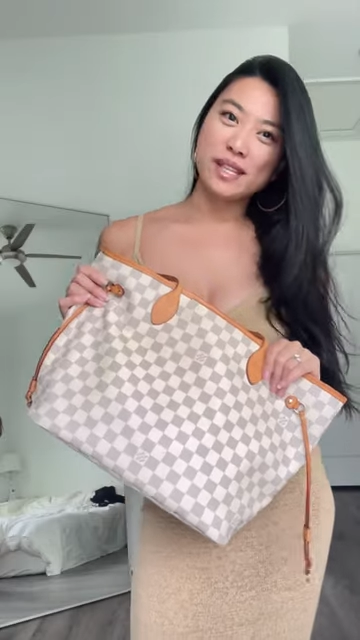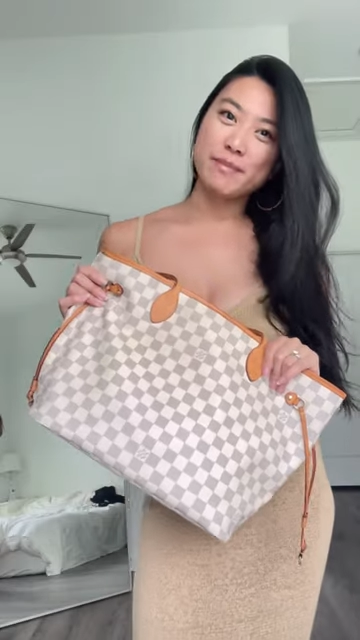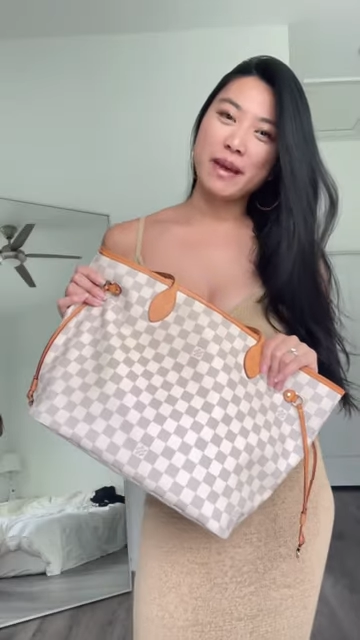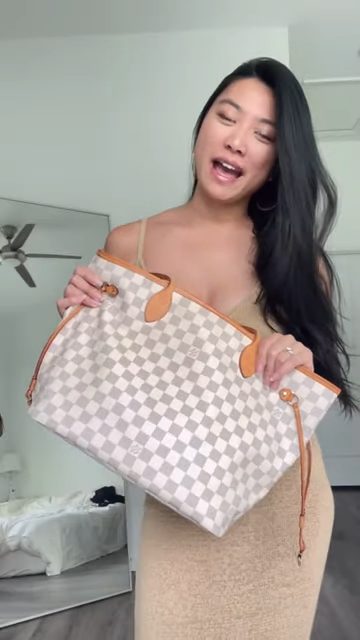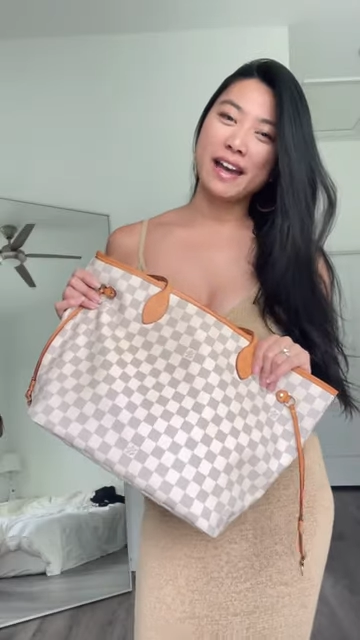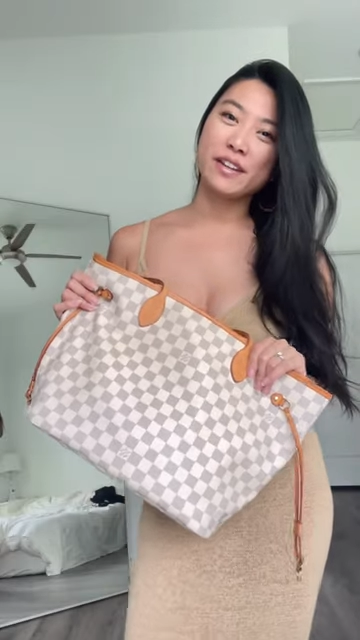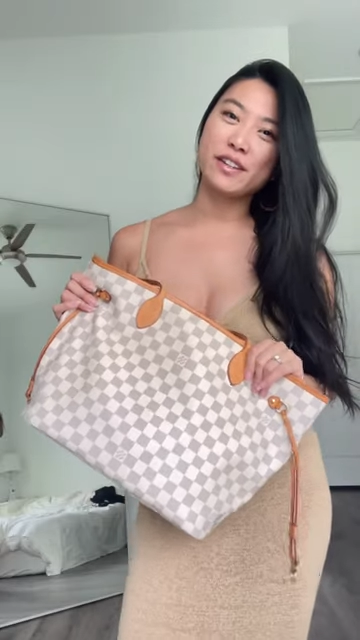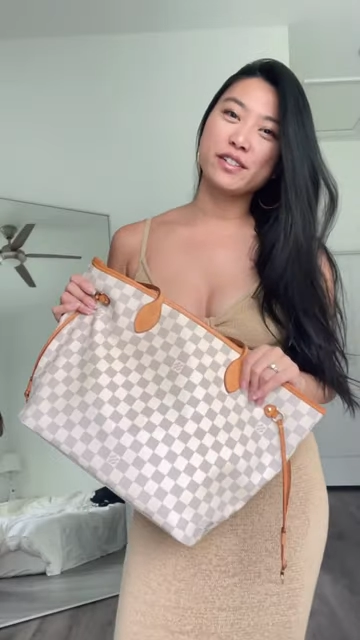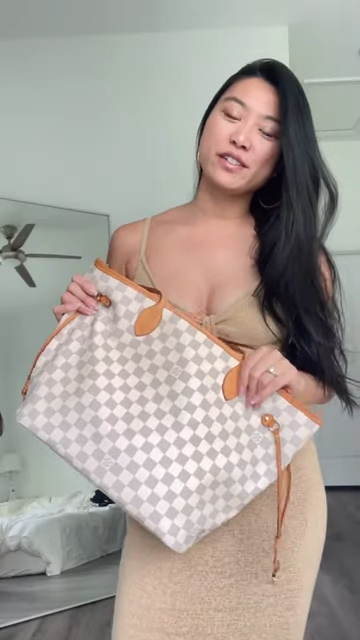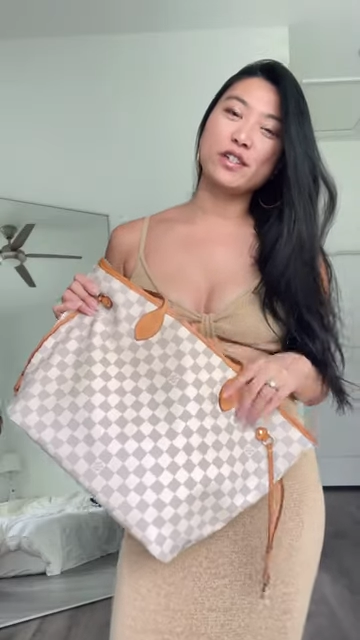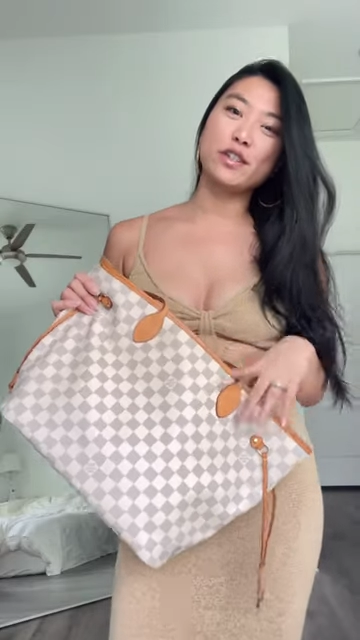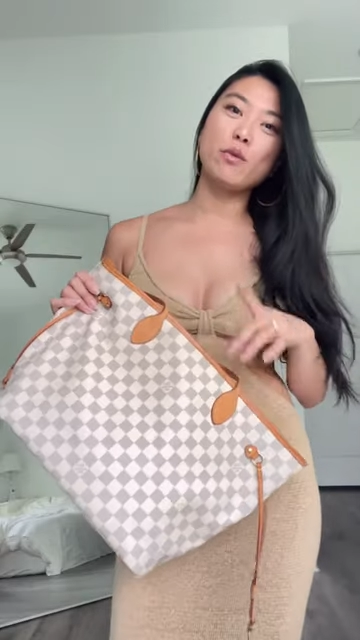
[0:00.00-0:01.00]
and patterns,
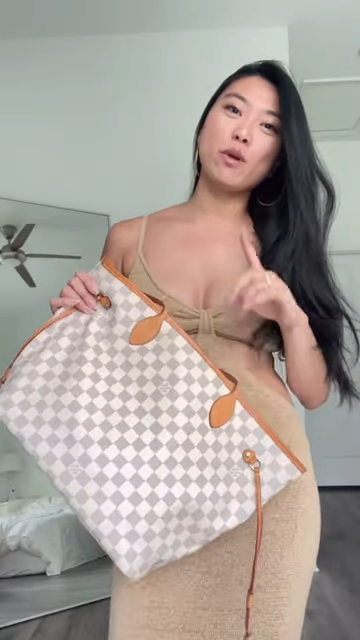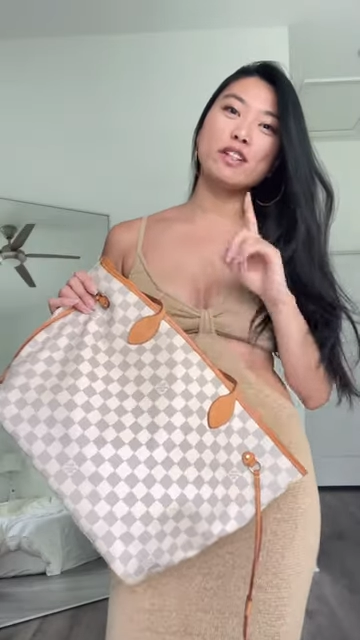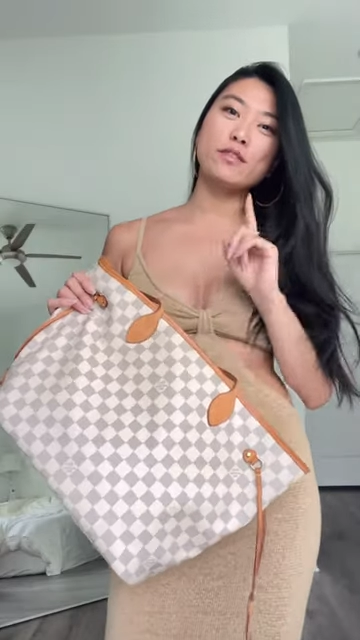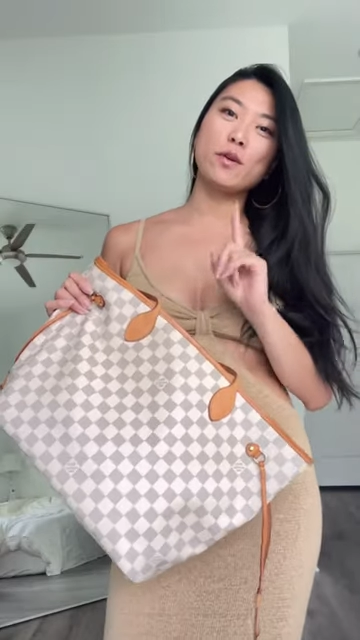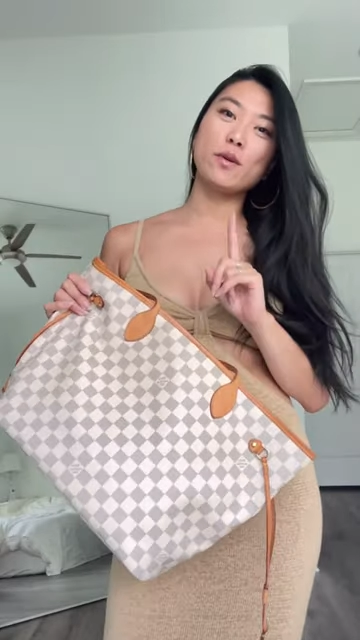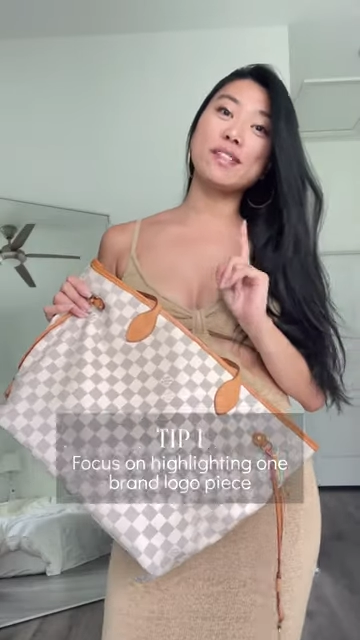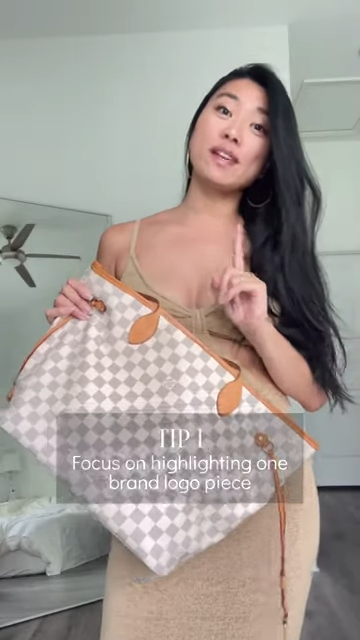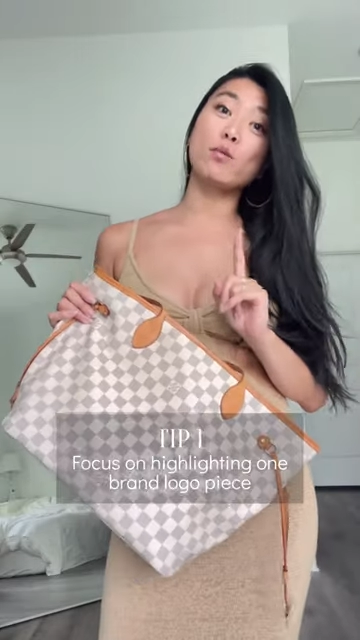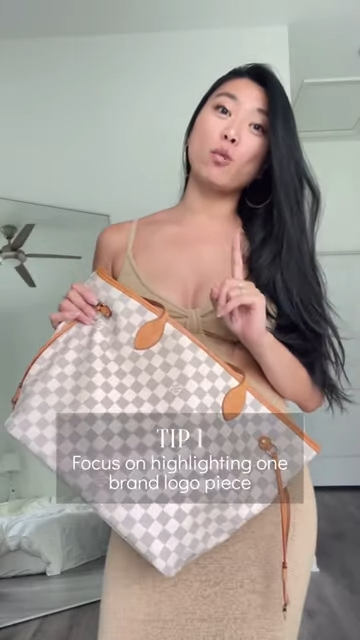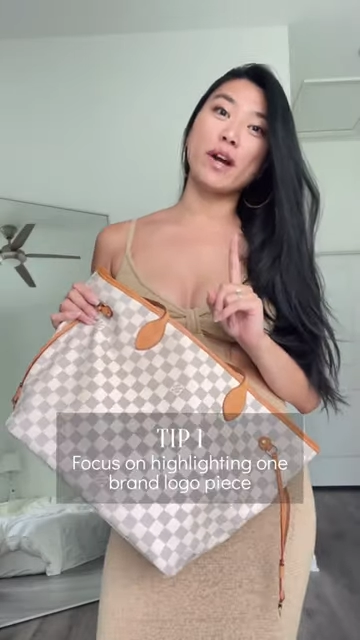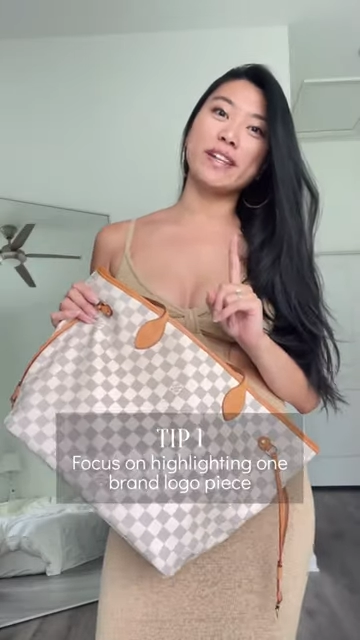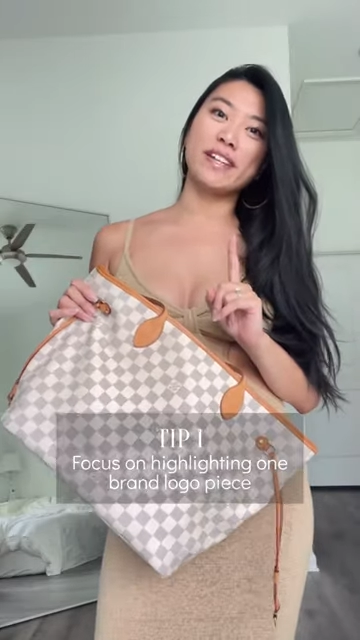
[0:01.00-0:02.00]
you want to focus on
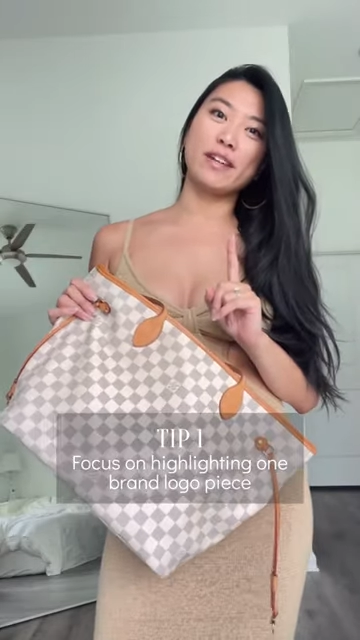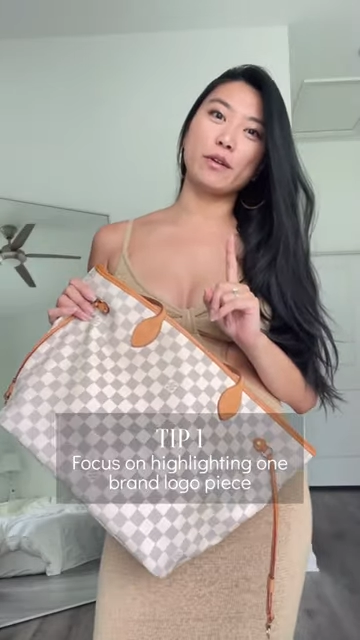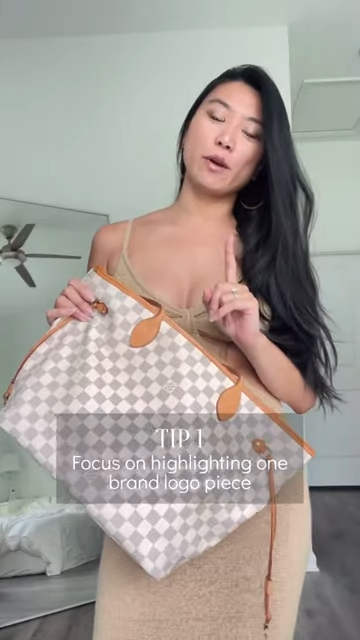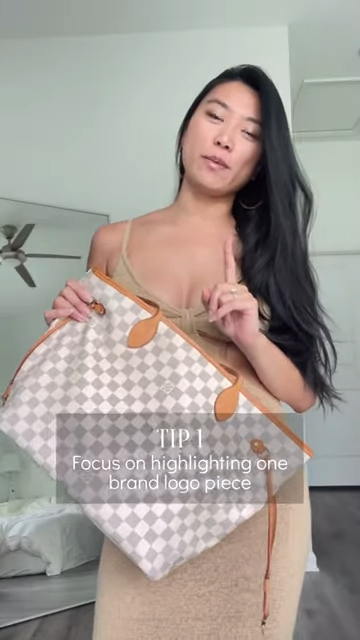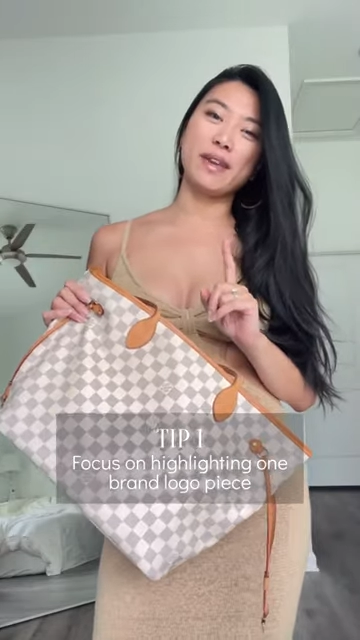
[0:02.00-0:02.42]
one hero